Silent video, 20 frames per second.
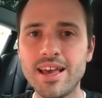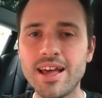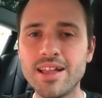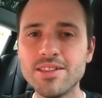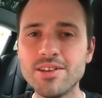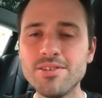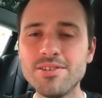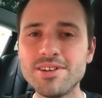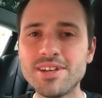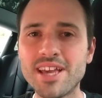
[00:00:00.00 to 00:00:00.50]

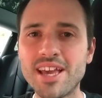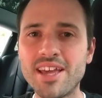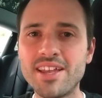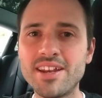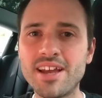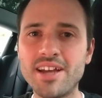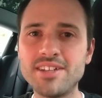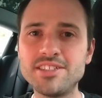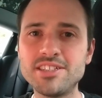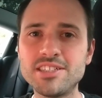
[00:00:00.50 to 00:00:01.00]
Hello
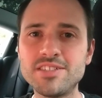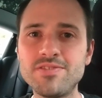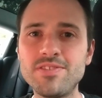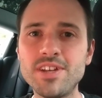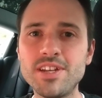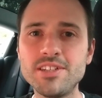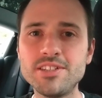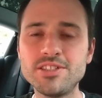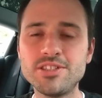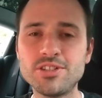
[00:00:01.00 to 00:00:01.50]
again. I just
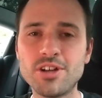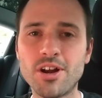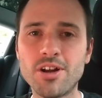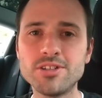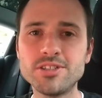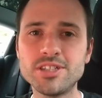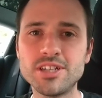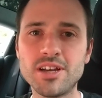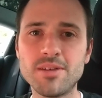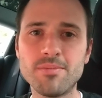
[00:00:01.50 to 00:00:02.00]
finished
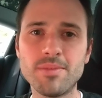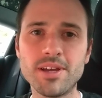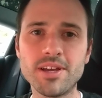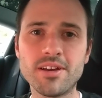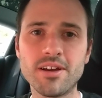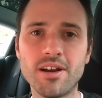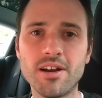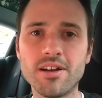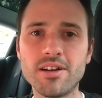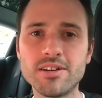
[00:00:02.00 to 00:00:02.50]
charging up my
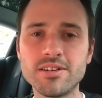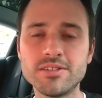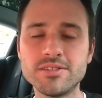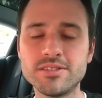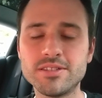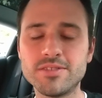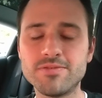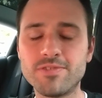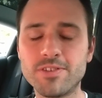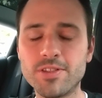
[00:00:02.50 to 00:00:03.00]
car
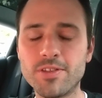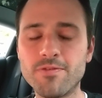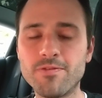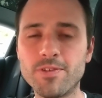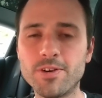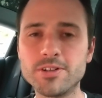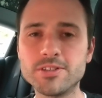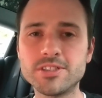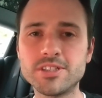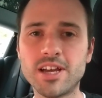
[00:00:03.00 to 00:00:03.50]
for the
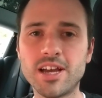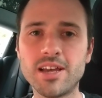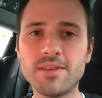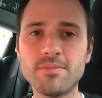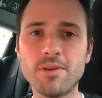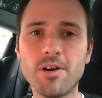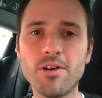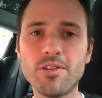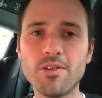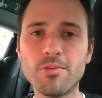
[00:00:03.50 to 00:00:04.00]
first
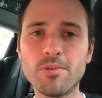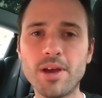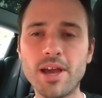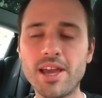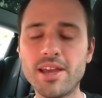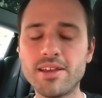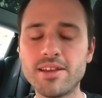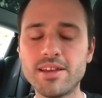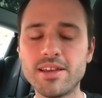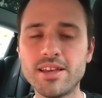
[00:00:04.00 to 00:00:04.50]
time all the
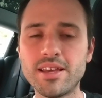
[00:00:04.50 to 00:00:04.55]
way.